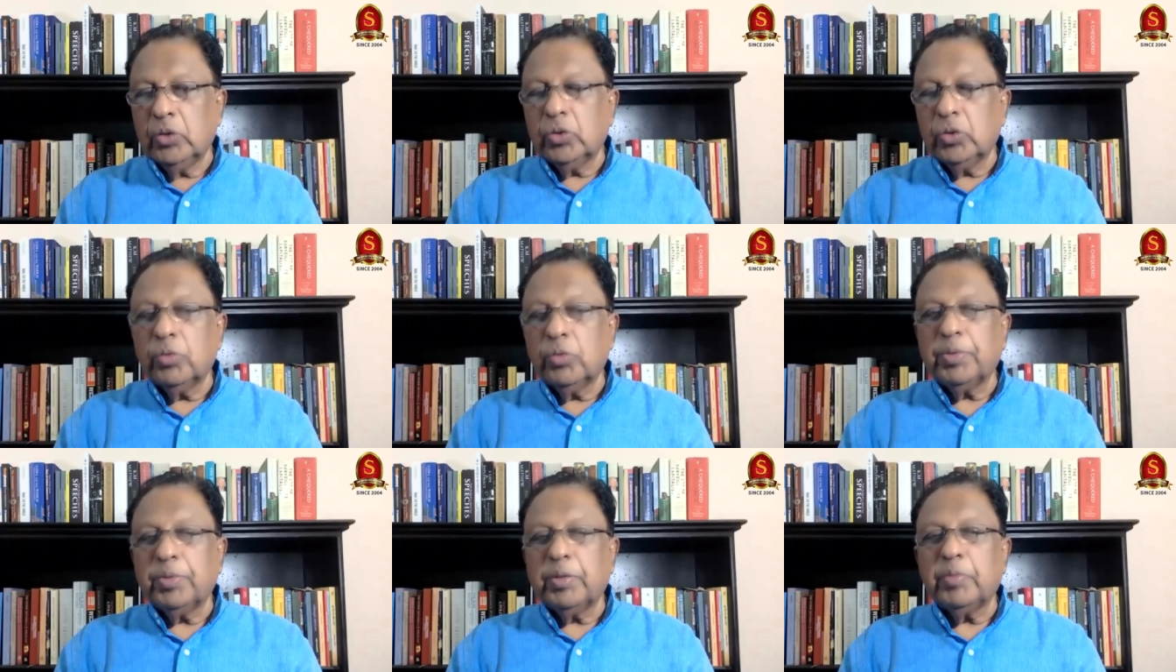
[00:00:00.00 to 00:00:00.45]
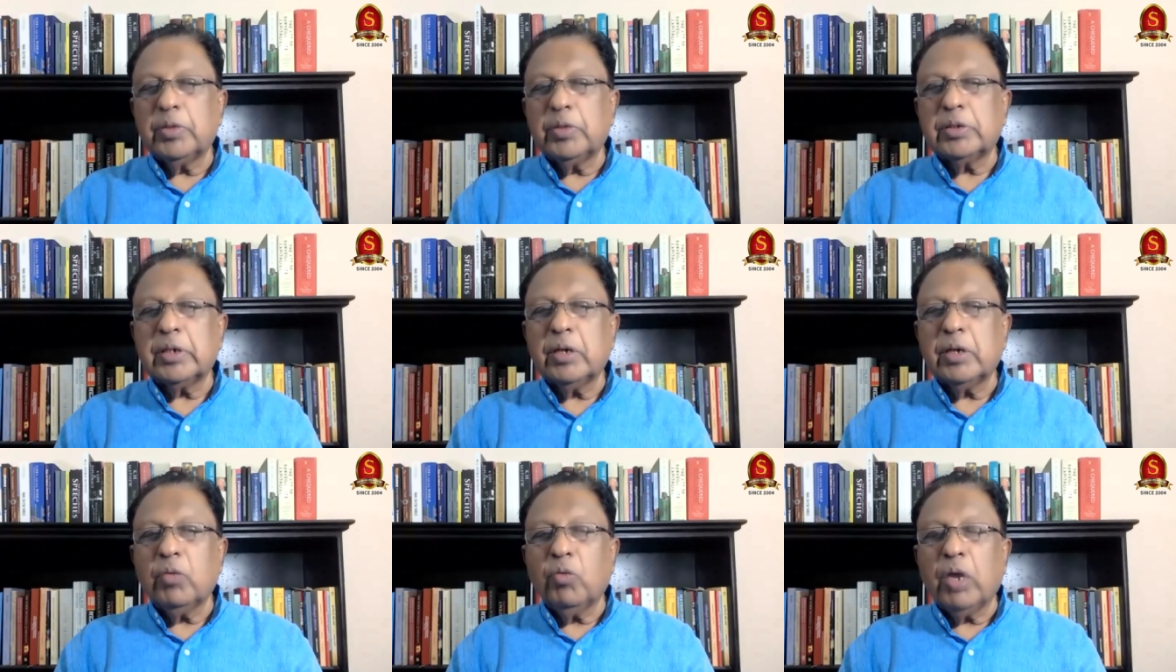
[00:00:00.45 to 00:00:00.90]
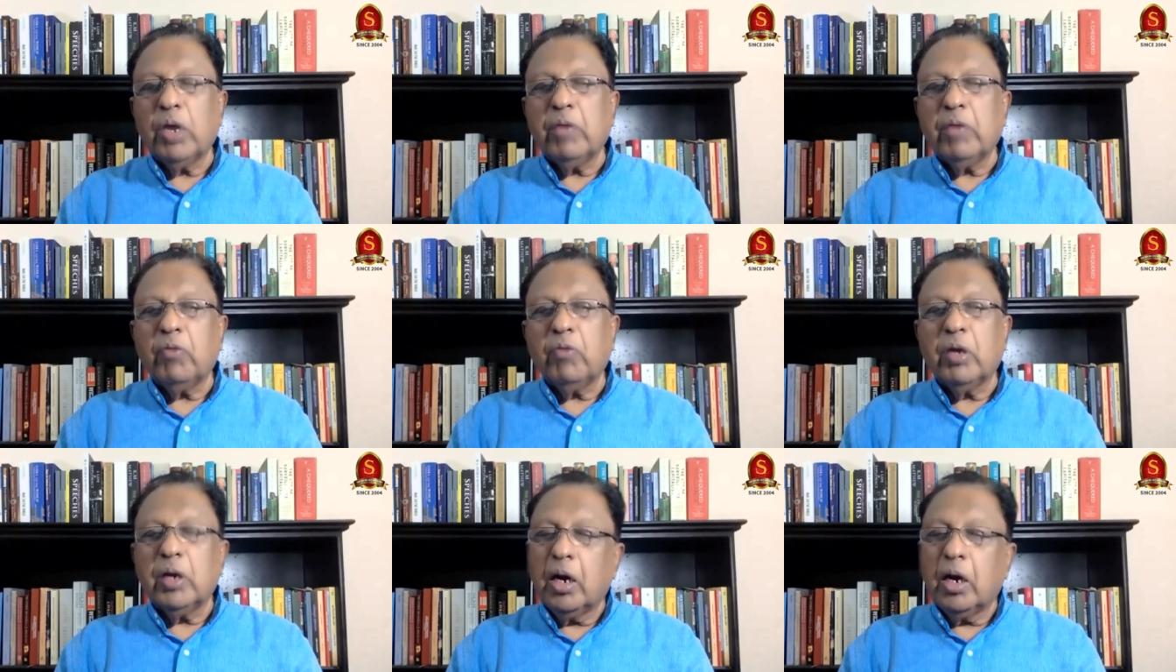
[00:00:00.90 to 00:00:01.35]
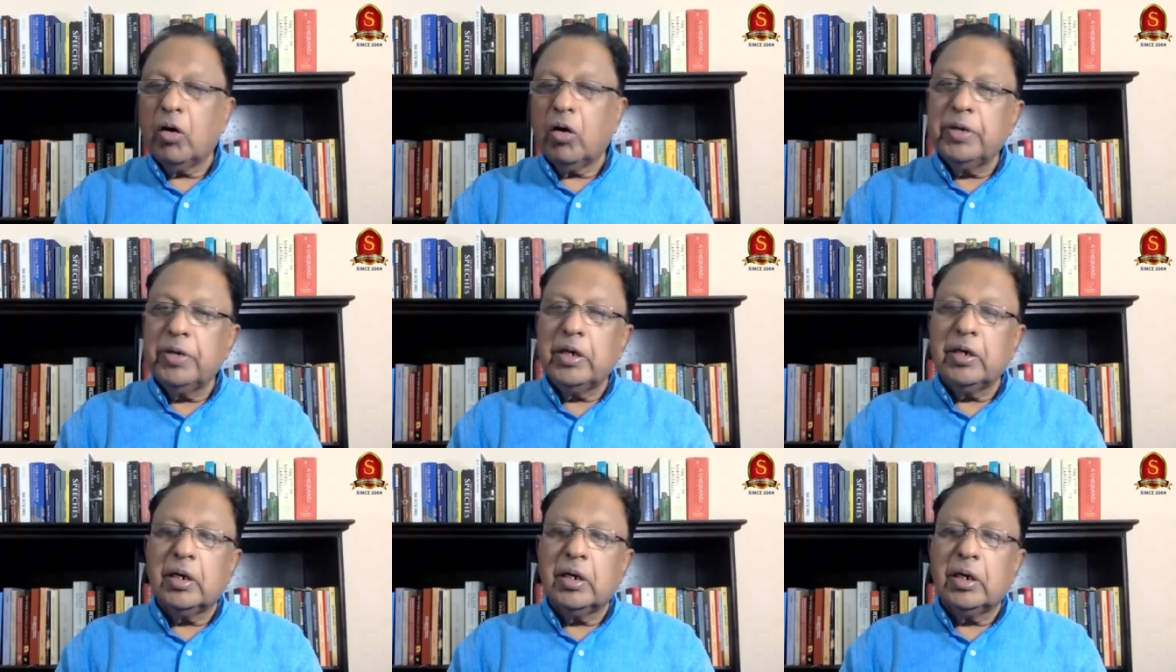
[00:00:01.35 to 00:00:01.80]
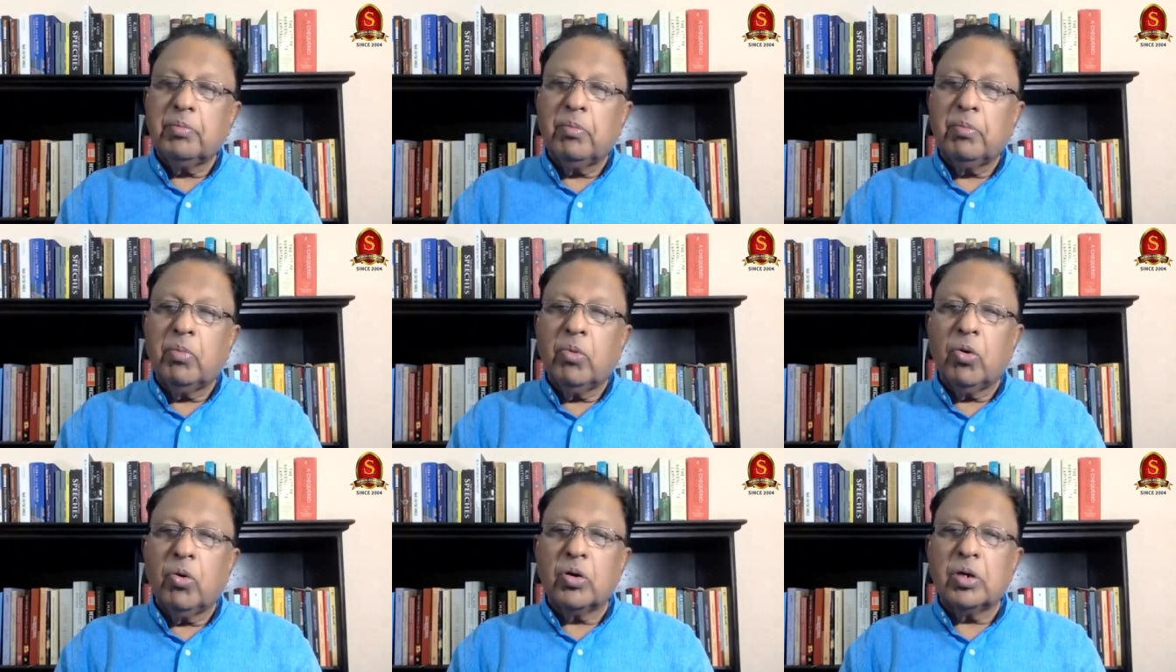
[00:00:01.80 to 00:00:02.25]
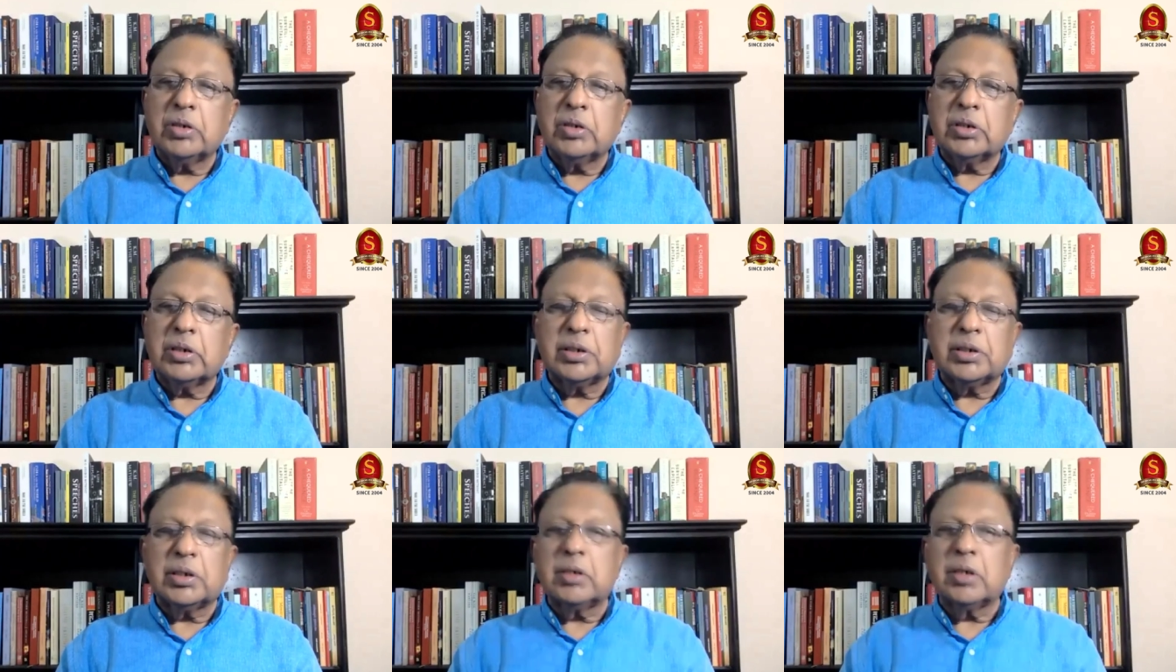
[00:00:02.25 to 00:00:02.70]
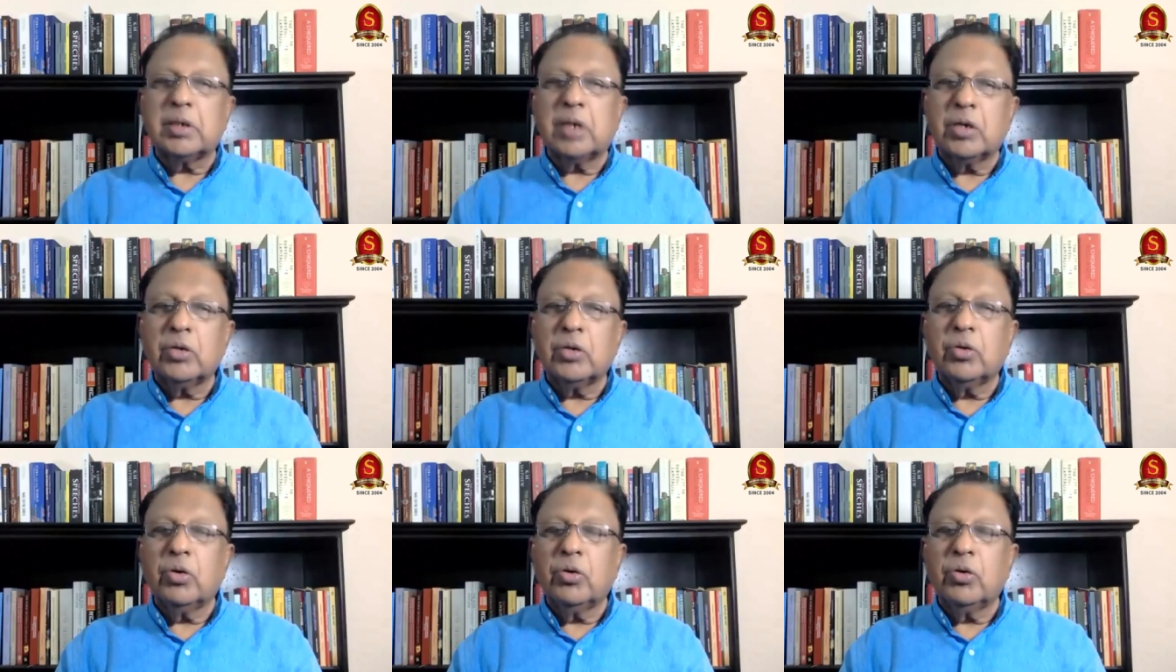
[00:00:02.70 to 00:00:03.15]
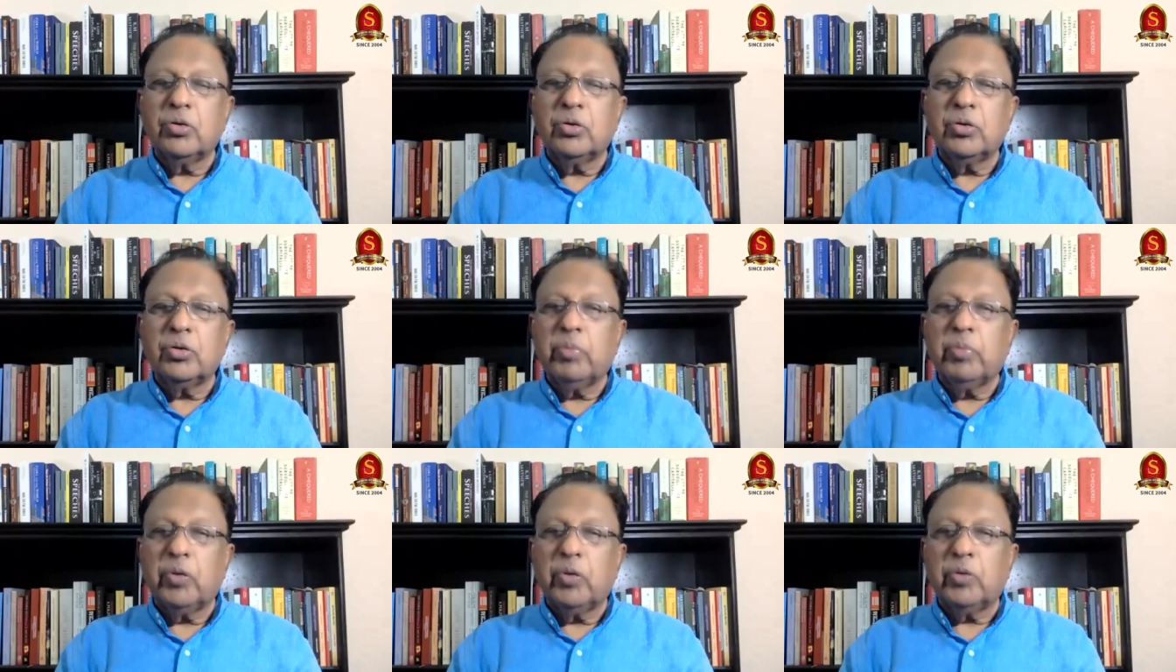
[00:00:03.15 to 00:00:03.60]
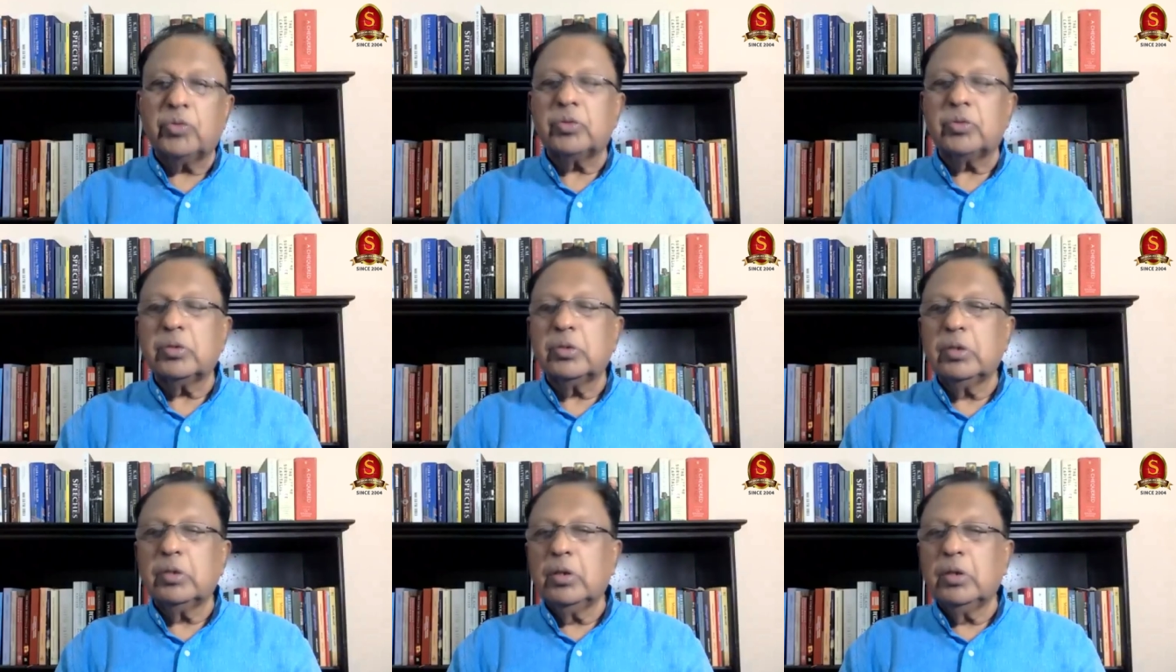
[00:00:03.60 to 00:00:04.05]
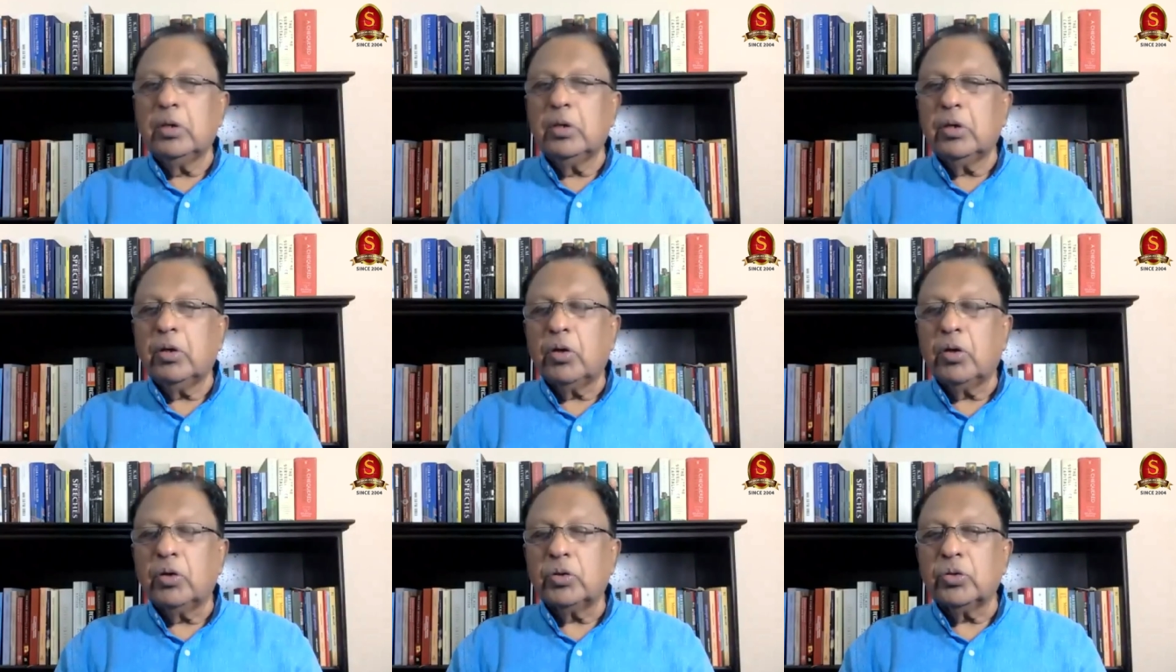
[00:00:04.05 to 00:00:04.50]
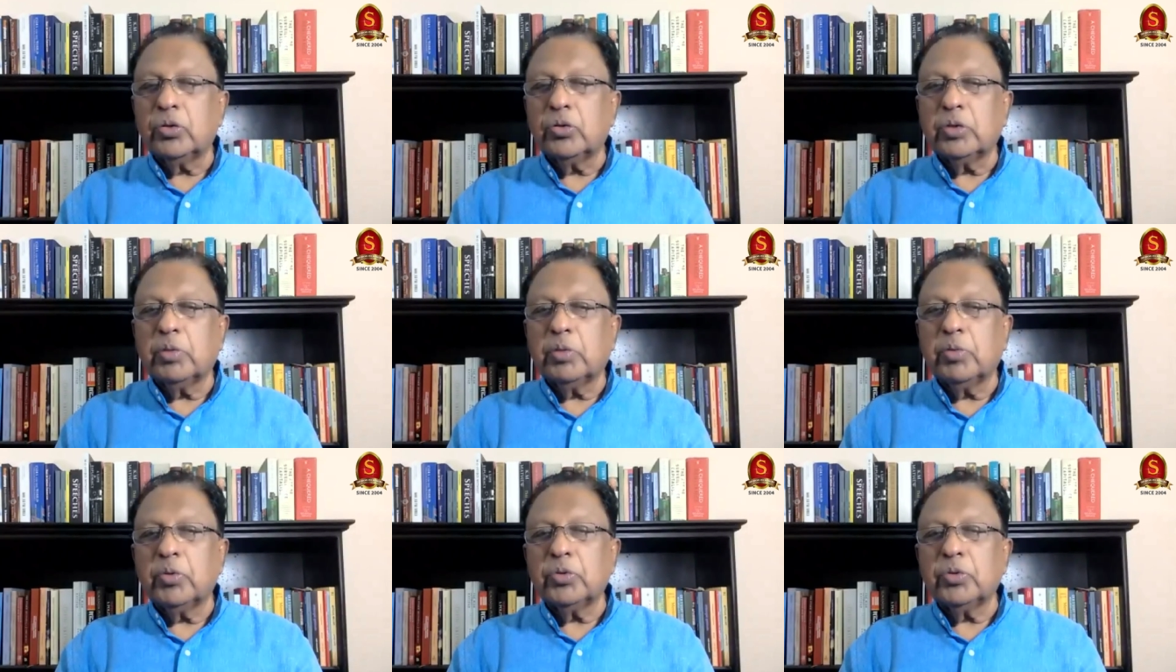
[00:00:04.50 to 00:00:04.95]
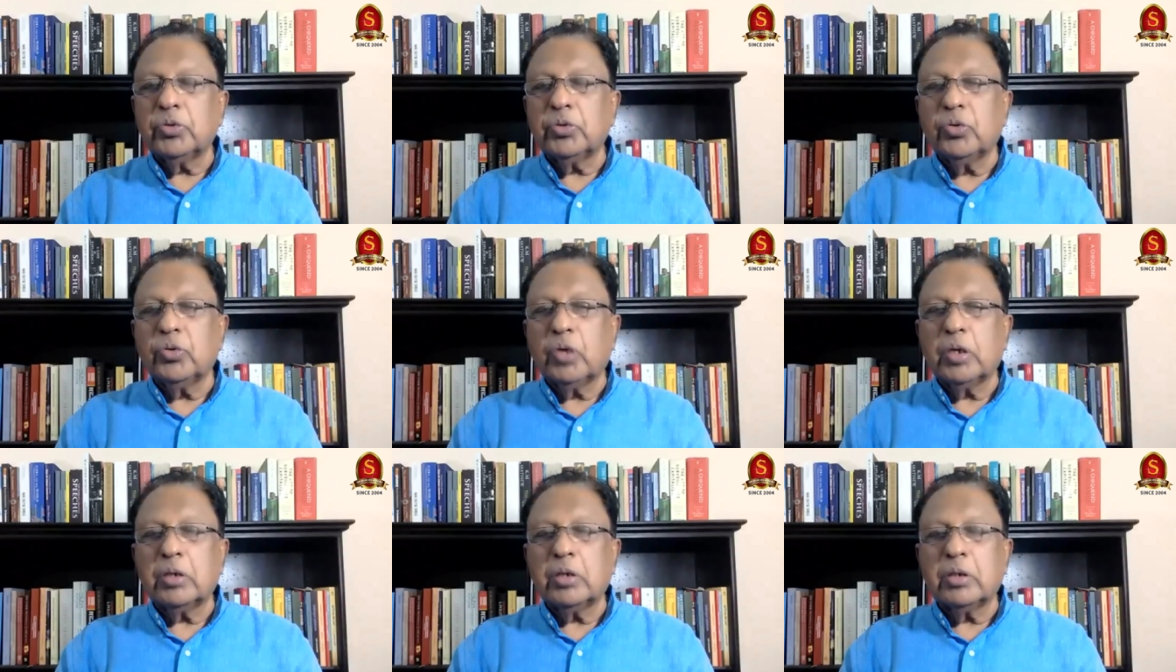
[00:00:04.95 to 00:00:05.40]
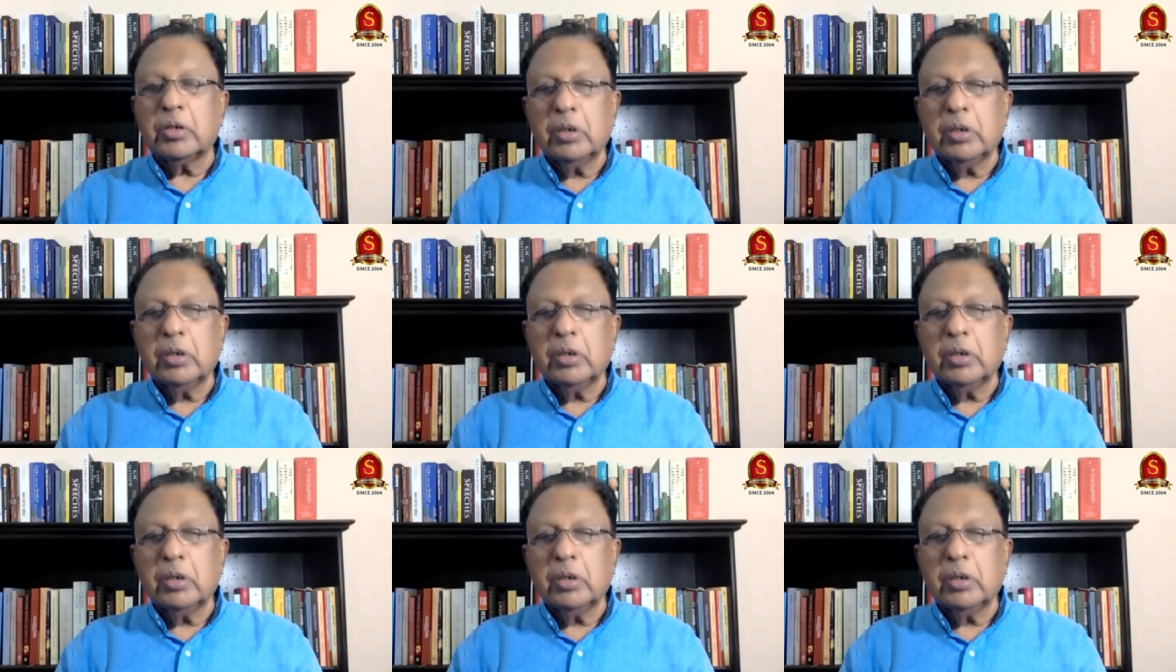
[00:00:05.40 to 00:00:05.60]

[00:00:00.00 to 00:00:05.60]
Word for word: so people say why why how many more restrictions are you going to impose also suppose you are